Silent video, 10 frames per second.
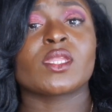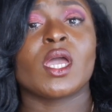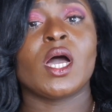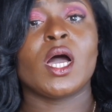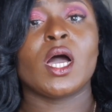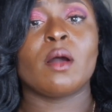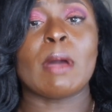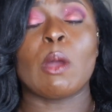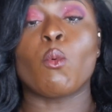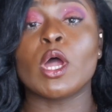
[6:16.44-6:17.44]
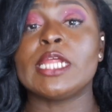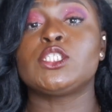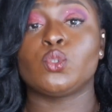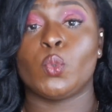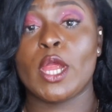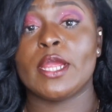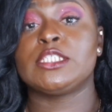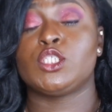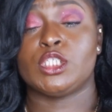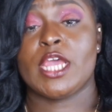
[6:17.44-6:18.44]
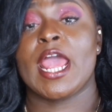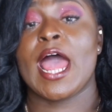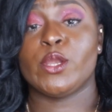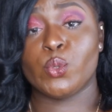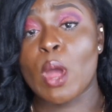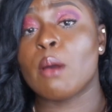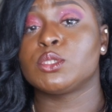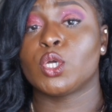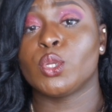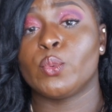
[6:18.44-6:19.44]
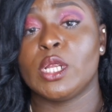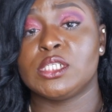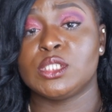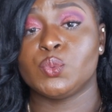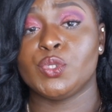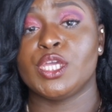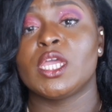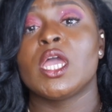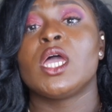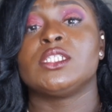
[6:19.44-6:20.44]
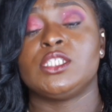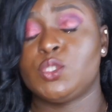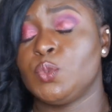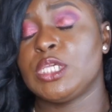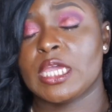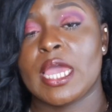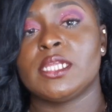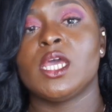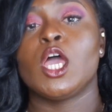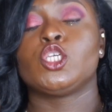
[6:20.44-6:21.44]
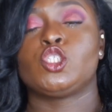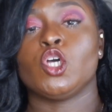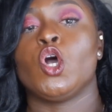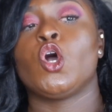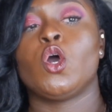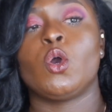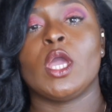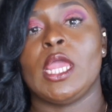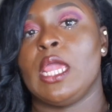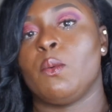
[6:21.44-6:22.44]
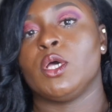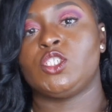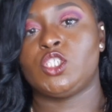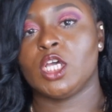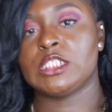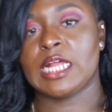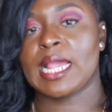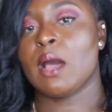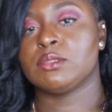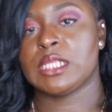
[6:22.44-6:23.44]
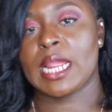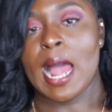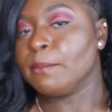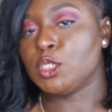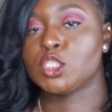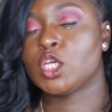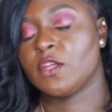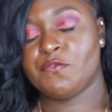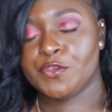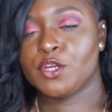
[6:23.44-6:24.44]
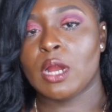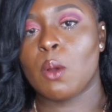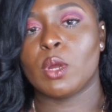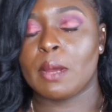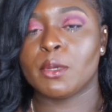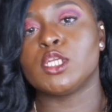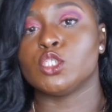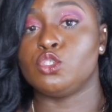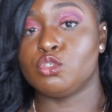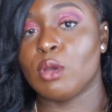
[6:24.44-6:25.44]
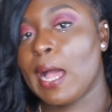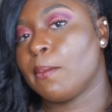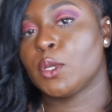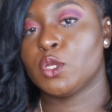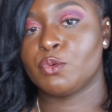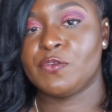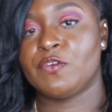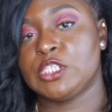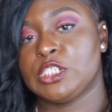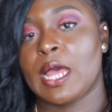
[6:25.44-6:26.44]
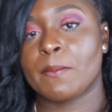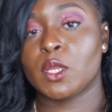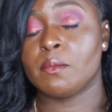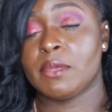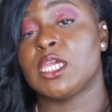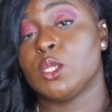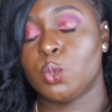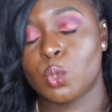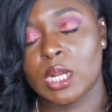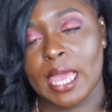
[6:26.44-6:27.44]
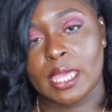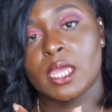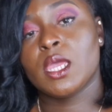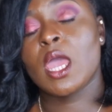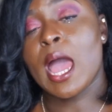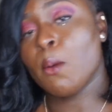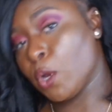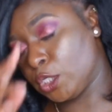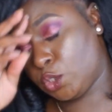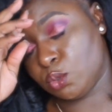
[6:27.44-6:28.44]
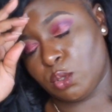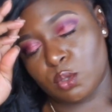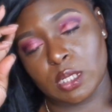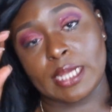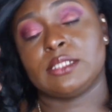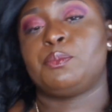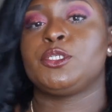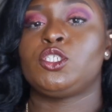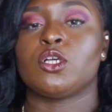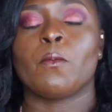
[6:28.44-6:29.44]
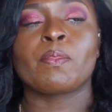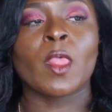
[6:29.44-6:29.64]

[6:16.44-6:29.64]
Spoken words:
I wanted to wear it today. I knew I was going to wear this weekend. So, it was just like, I'm just going to figure out what I'm going to do, how I'm going to refresh it, how I'm going to make it look like I want it to look like the picture.